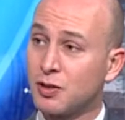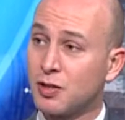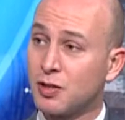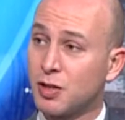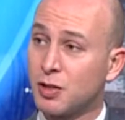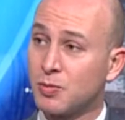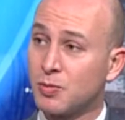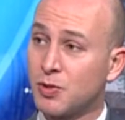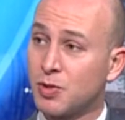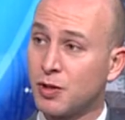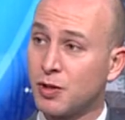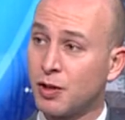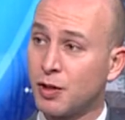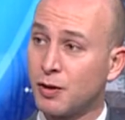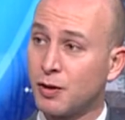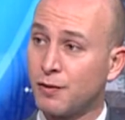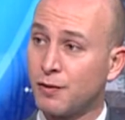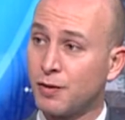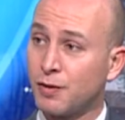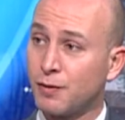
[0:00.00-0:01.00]
terms
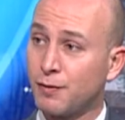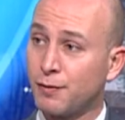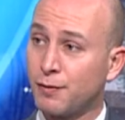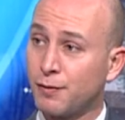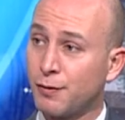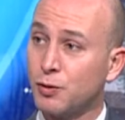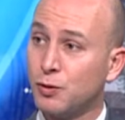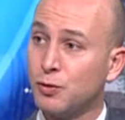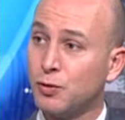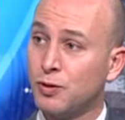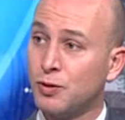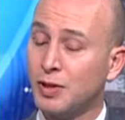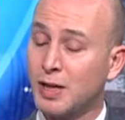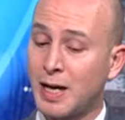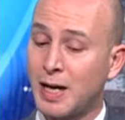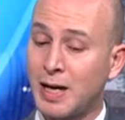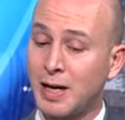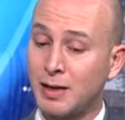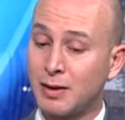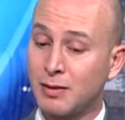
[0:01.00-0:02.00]
of food
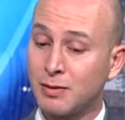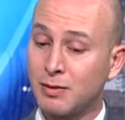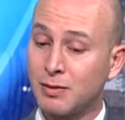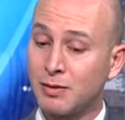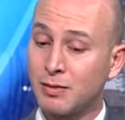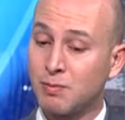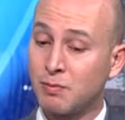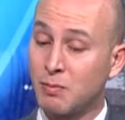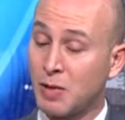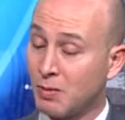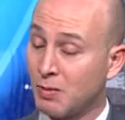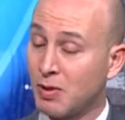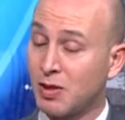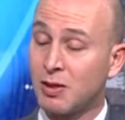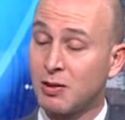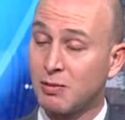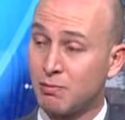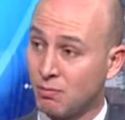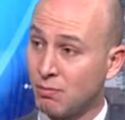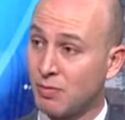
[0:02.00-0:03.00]
and maybe
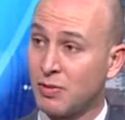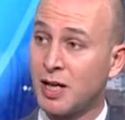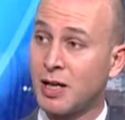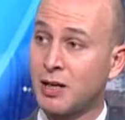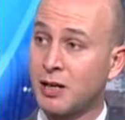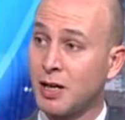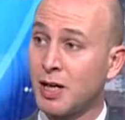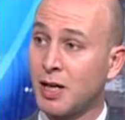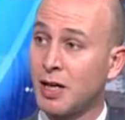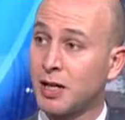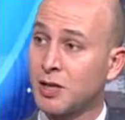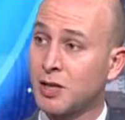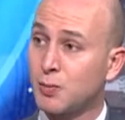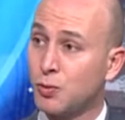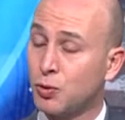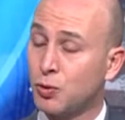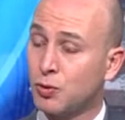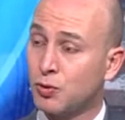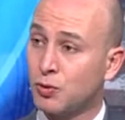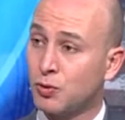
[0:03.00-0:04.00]
then
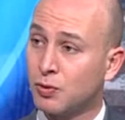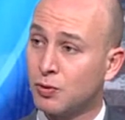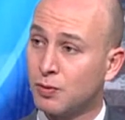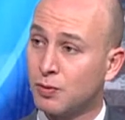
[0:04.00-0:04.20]
export?